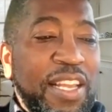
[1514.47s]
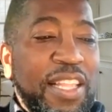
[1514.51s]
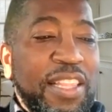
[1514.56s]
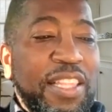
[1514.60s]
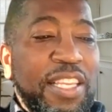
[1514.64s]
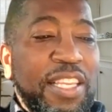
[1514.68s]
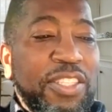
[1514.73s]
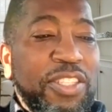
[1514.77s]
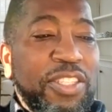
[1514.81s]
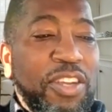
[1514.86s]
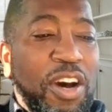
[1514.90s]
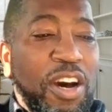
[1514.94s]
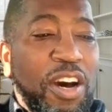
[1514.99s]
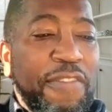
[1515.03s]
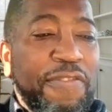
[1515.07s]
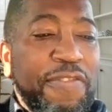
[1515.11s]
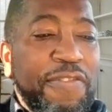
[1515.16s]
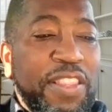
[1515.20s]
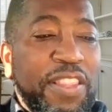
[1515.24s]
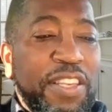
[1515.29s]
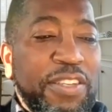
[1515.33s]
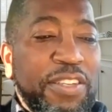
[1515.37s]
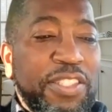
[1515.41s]
then doff
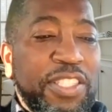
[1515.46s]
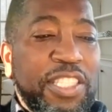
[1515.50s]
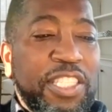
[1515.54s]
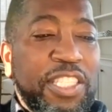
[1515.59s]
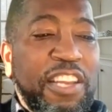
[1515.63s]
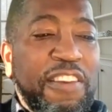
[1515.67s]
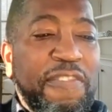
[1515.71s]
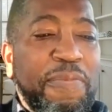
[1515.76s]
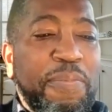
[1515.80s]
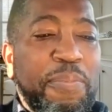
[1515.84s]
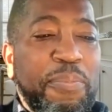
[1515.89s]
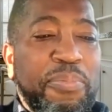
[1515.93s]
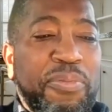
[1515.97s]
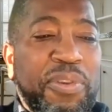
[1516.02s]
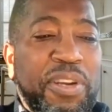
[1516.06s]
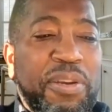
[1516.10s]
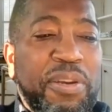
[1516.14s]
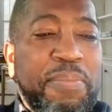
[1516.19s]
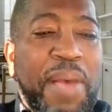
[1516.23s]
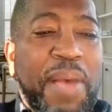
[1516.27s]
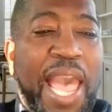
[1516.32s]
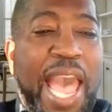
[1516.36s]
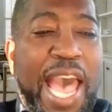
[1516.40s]
their stiff
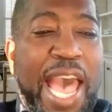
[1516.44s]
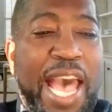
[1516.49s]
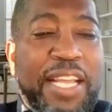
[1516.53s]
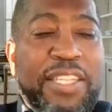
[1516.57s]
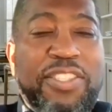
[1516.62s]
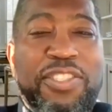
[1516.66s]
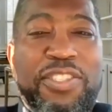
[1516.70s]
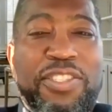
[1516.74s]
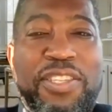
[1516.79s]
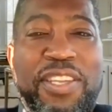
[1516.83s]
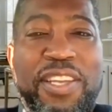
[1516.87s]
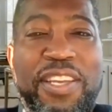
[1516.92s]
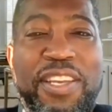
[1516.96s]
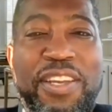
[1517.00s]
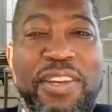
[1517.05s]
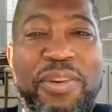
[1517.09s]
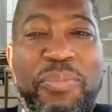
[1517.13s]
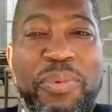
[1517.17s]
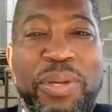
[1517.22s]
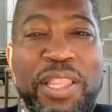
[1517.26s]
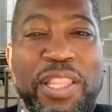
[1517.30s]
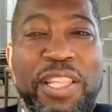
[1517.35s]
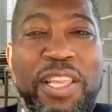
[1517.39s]
brim hats
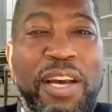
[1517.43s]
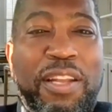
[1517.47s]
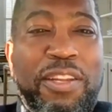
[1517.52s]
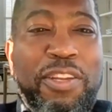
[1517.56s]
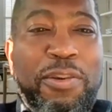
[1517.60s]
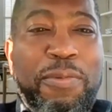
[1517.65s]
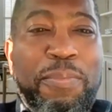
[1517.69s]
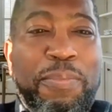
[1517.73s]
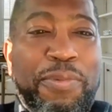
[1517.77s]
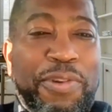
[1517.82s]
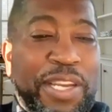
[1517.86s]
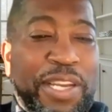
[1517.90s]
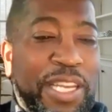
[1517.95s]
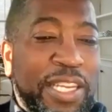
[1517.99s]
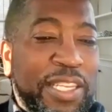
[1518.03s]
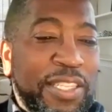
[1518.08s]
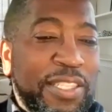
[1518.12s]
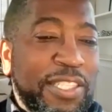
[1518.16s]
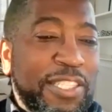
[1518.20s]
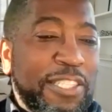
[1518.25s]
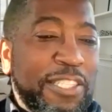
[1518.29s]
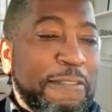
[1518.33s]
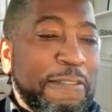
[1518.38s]
with yellow
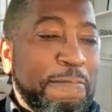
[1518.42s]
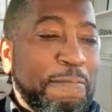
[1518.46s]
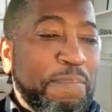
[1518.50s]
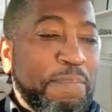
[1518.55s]
braids.